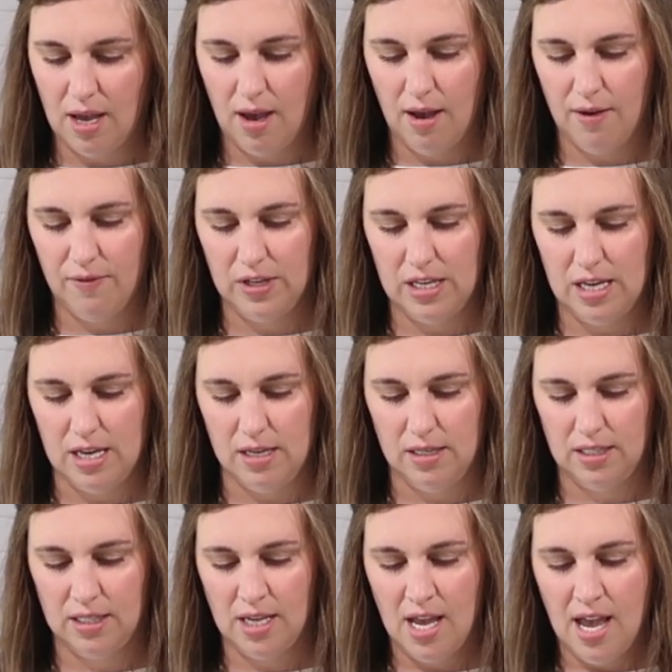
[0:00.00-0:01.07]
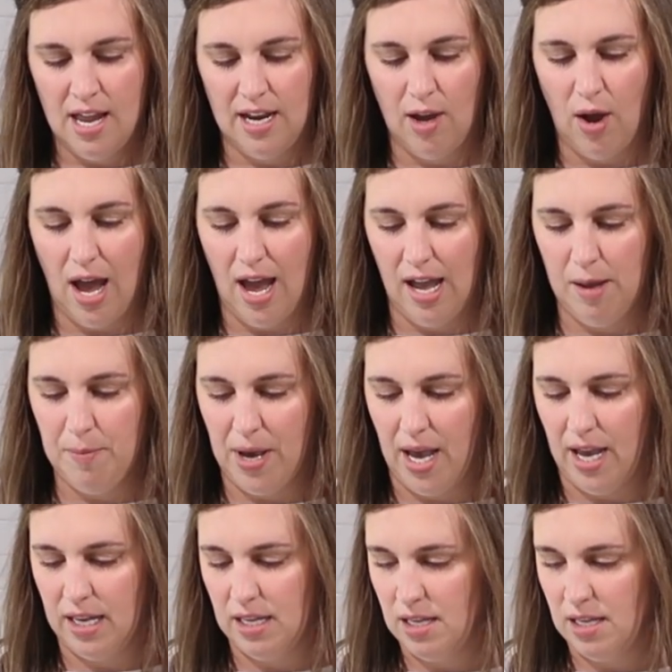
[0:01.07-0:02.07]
of yeast. Now I buy